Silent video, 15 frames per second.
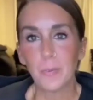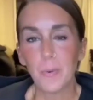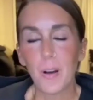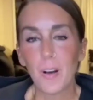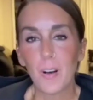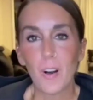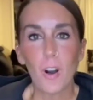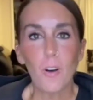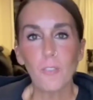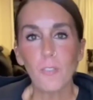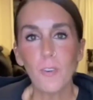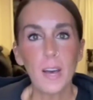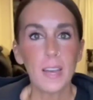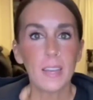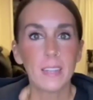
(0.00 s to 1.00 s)
all
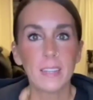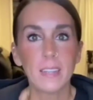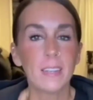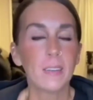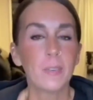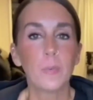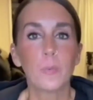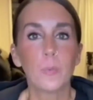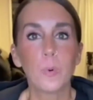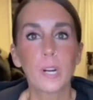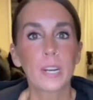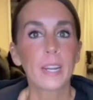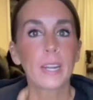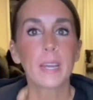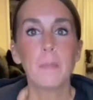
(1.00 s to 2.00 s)
fun and we're going to
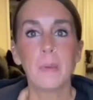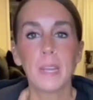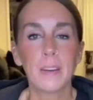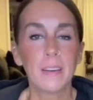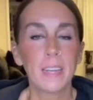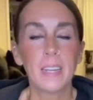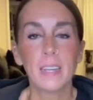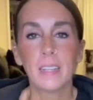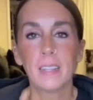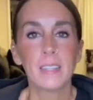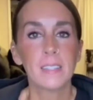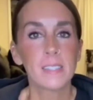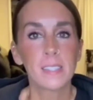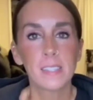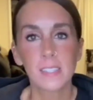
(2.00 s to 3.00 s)
get married and this
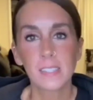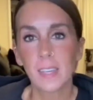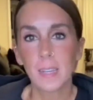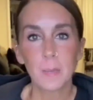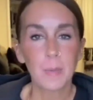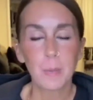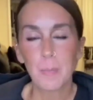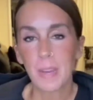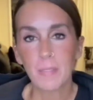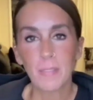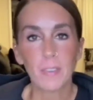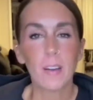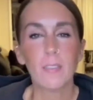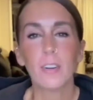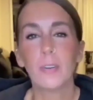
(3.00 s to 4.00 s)
is going to be my
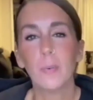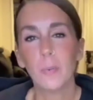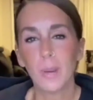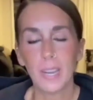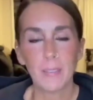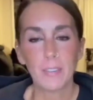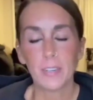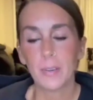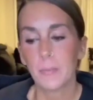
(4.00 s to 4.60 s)
forever and whatever.